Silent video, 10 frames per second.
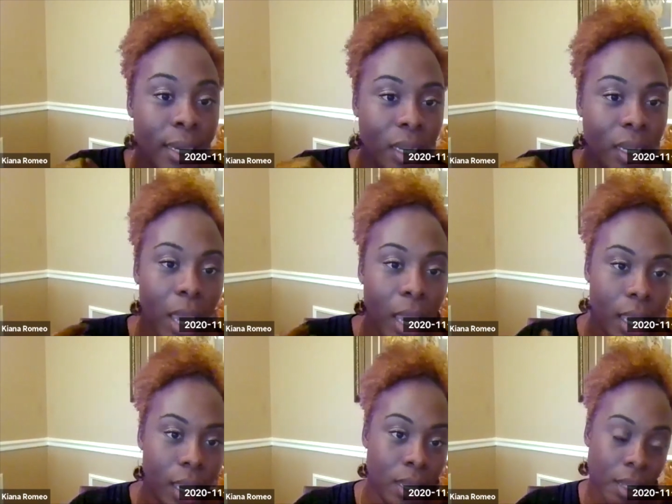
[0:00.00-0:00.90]
getting
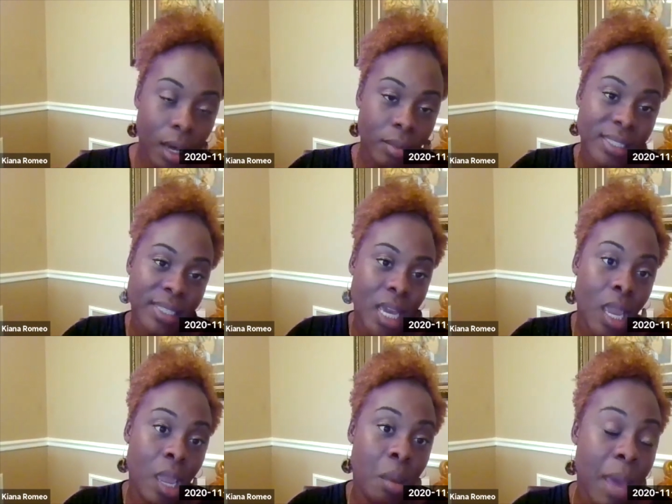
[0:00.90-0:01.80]
paid uh, the
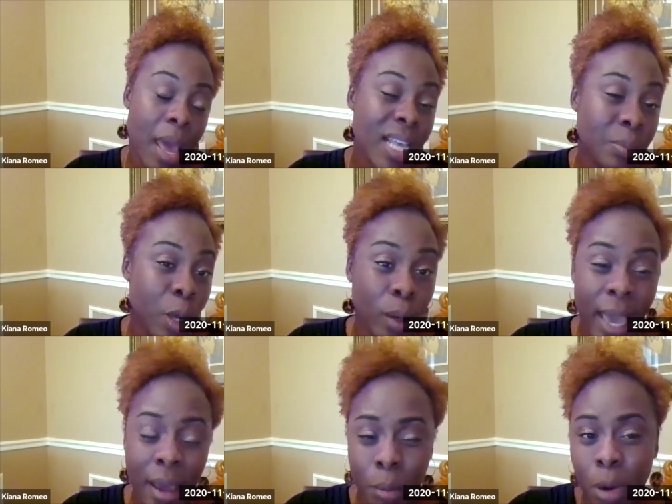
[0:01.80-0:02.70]
same as male
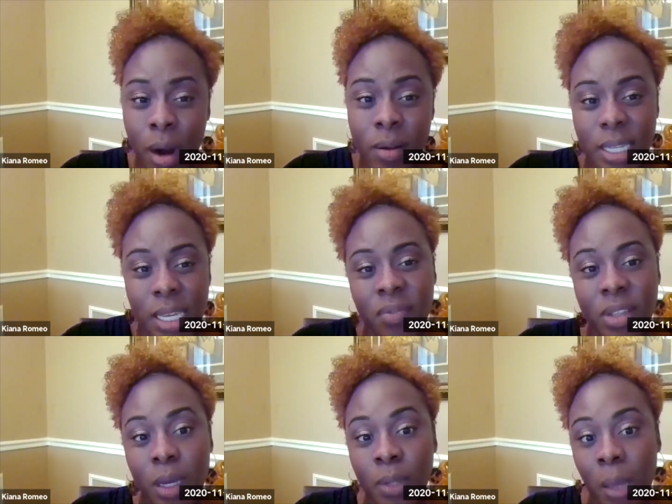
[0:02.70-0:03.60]
counterparts,
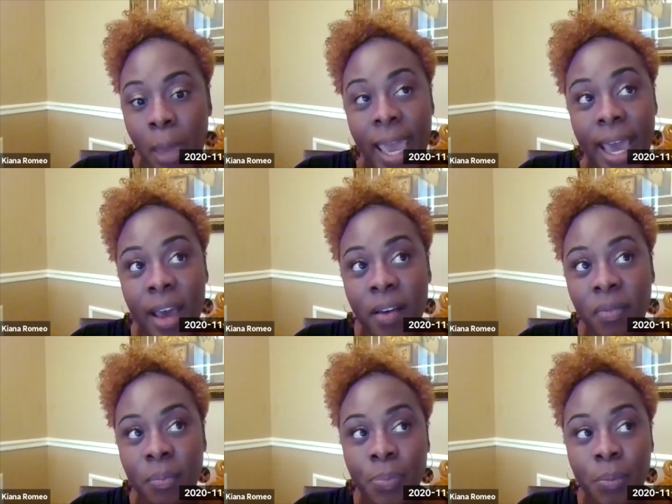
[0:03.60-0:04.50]
even though they may have
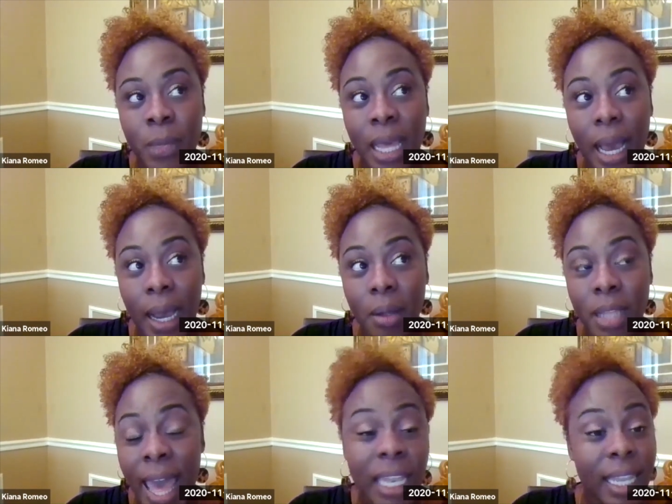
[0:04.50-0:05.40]
uh,
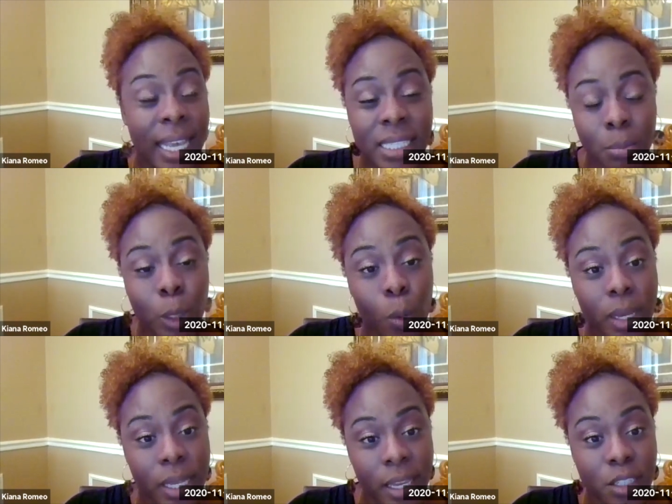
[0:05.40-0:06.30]
had less
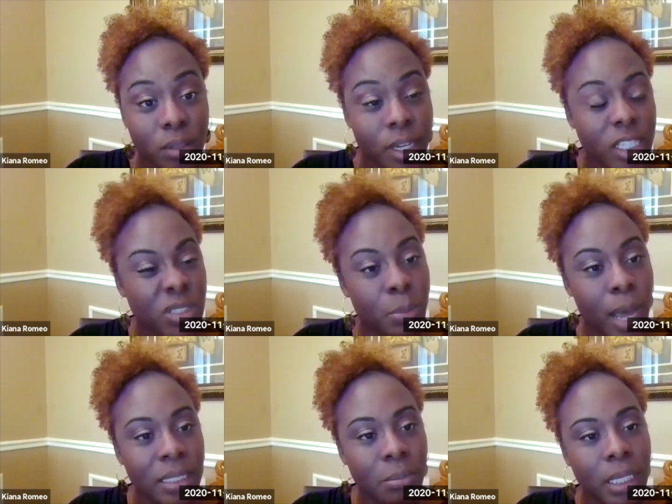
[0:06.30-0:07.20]
employees or less
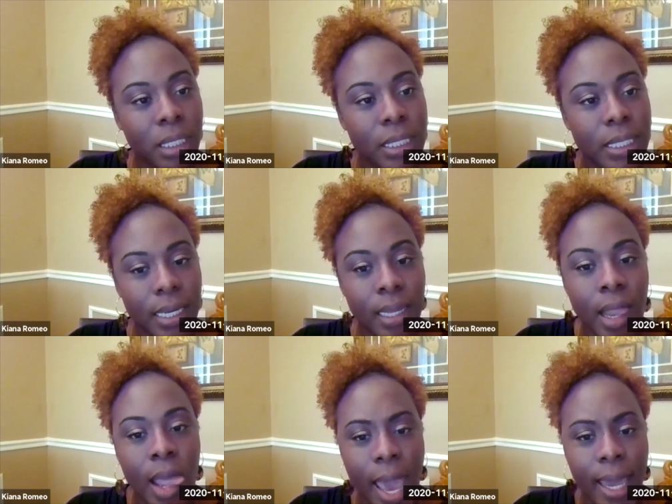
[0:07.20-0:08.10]
responsibility.
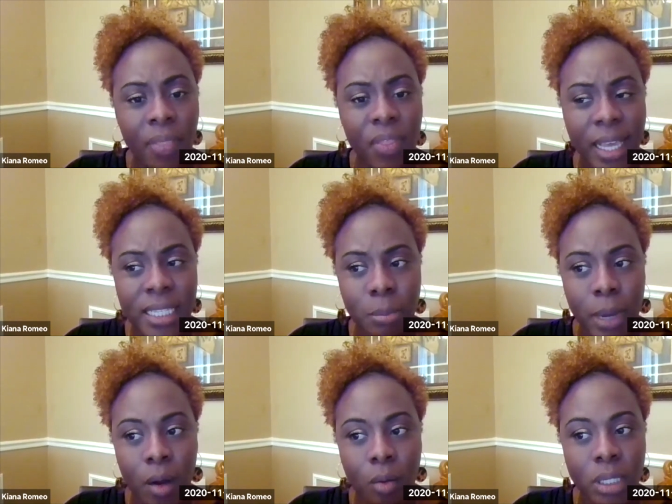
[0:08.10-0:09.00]
And I think it's
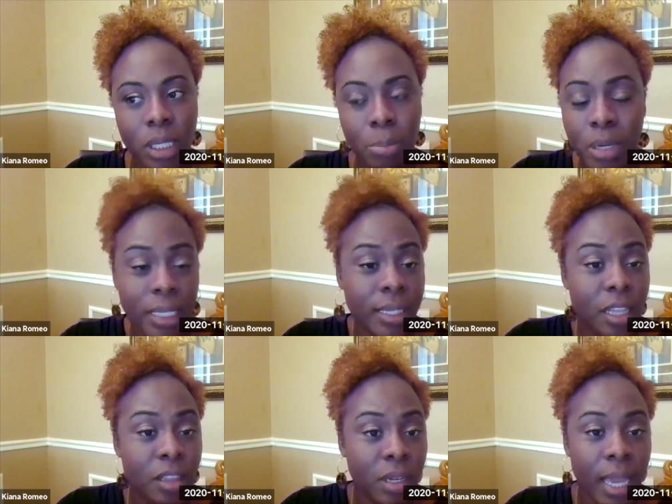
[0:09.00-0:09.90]
about really putting
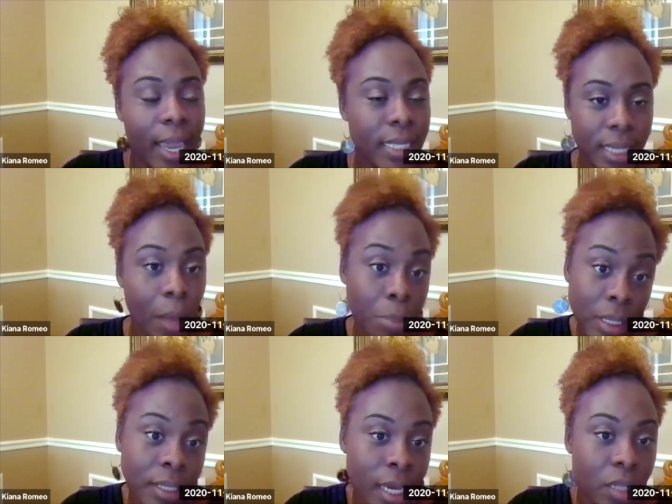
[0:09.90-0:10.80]
together a case. And I
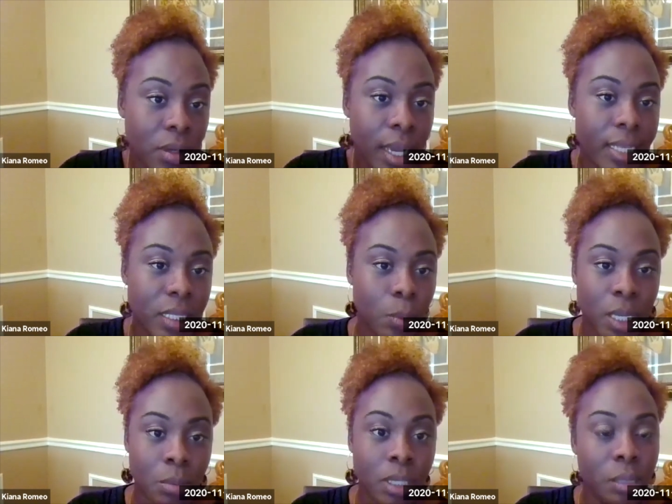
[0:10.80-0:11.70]
put together a case and
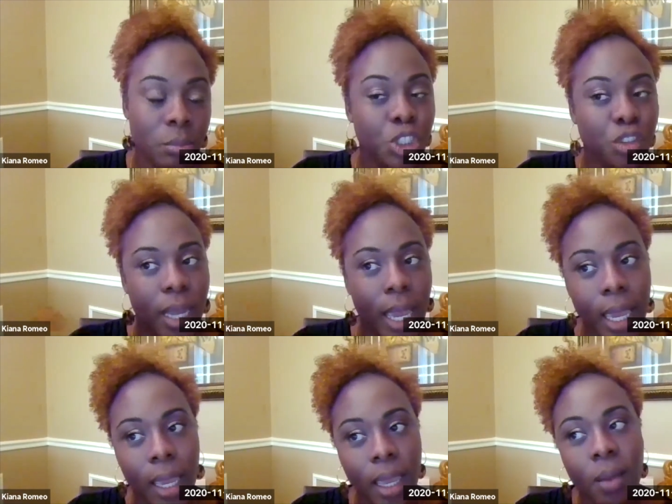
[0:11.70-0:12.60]
was able to demonstrate,
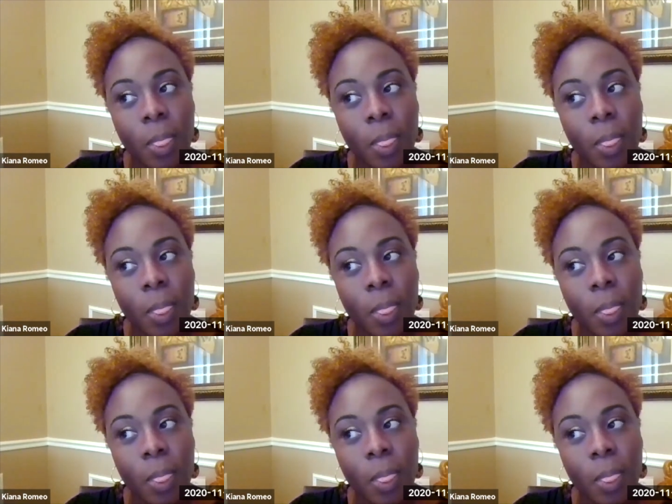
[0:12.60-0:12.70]
hey,